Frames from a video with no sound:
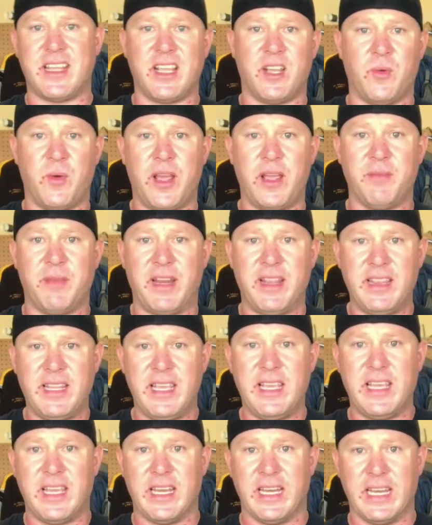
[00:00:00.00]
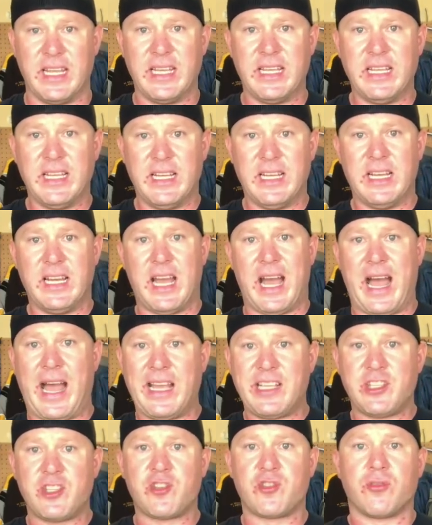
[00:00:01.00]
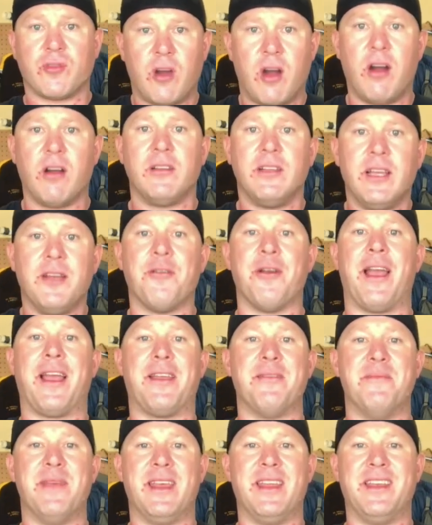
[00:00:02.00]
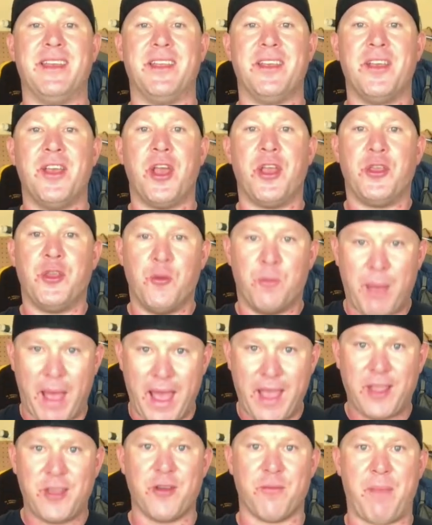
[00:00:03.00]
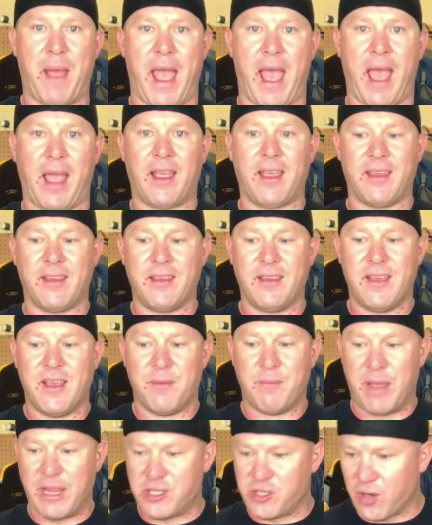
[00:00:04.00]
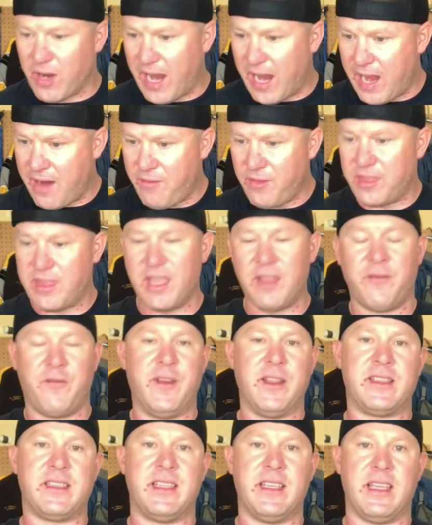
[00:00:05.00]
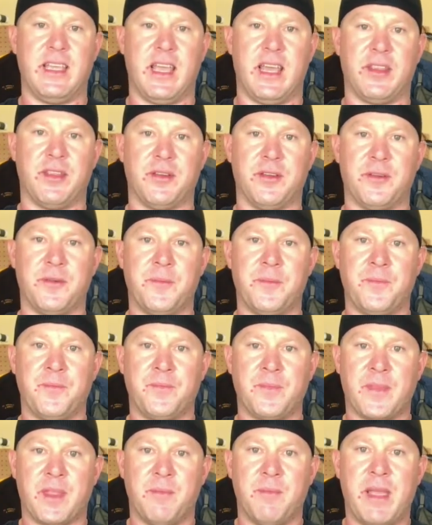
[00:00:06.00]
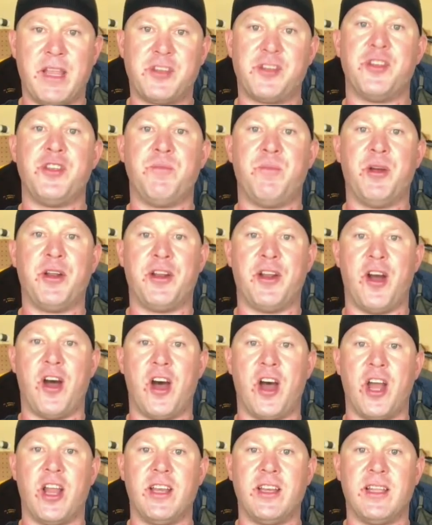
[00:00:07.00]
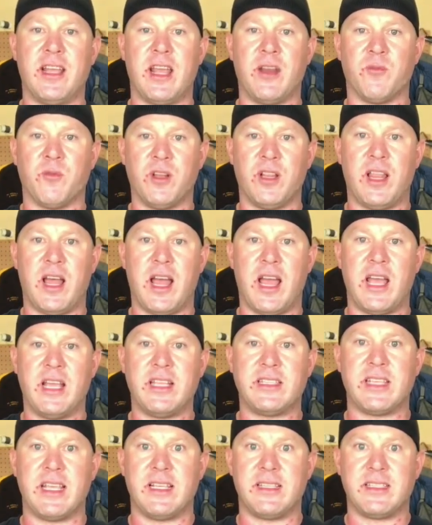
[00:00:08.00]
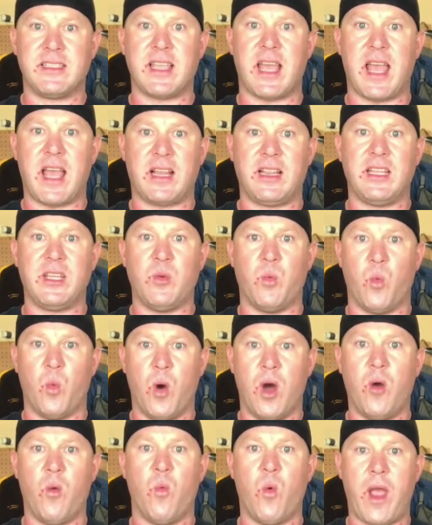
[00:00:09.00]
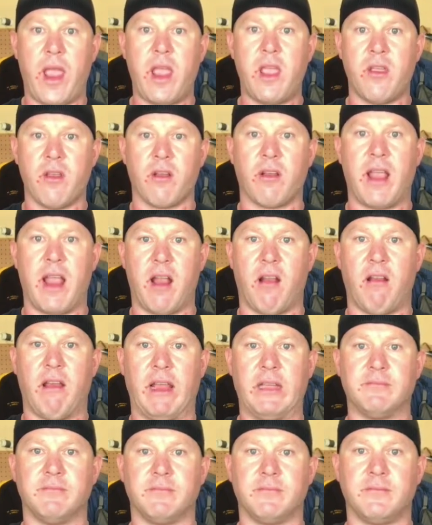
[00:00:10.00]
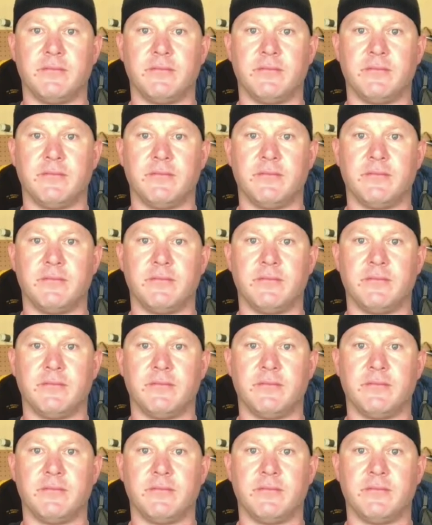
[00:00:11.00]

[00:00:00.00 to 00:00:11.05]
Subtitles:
take away, but in the end, I strongly recommend you pack your pack. Make sure everything fits together. Make sure you put it on and realize exactly what weight you're carrying.